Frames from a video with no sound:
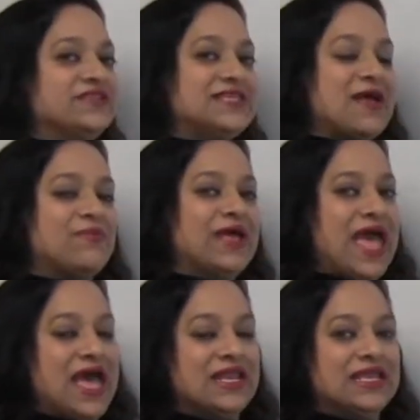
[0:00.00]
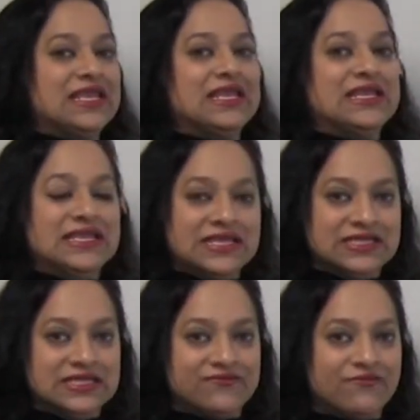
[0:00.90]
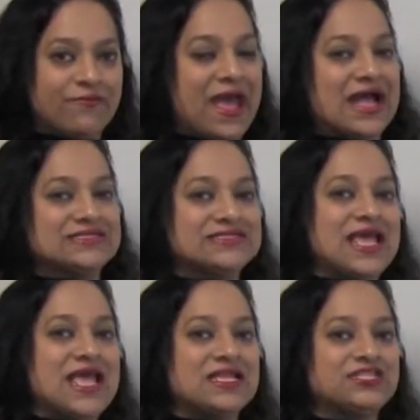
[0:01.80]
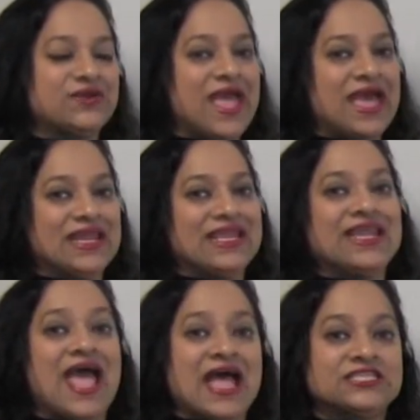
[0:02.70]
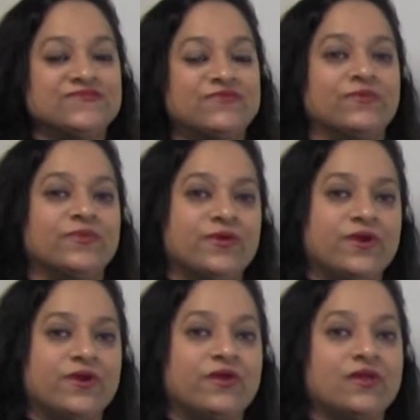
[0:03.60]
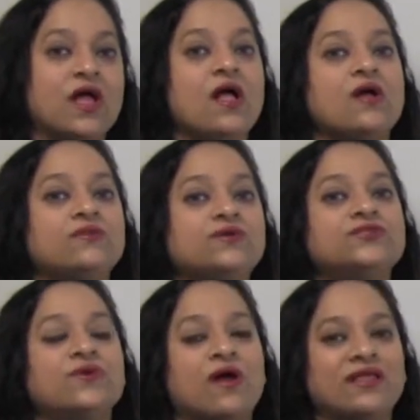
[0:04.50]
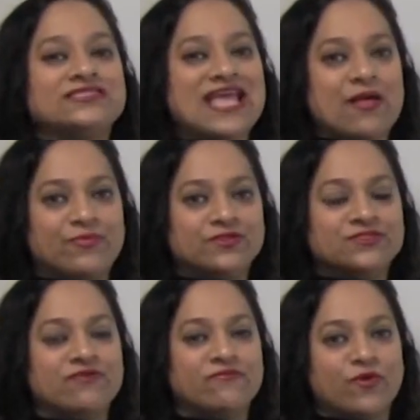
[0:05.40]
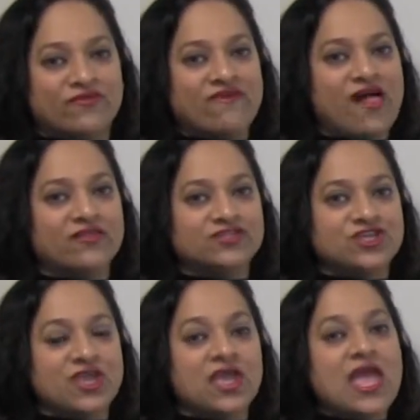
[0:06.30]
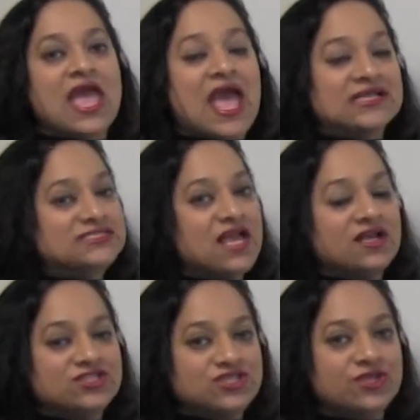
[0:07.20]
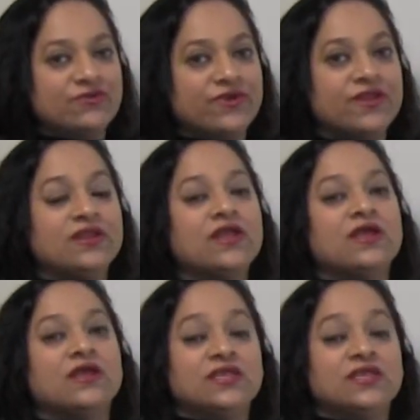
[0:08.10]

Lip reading: example, adding an ed for past tense or adding an s for plural. Those are all examples of morphology. As young children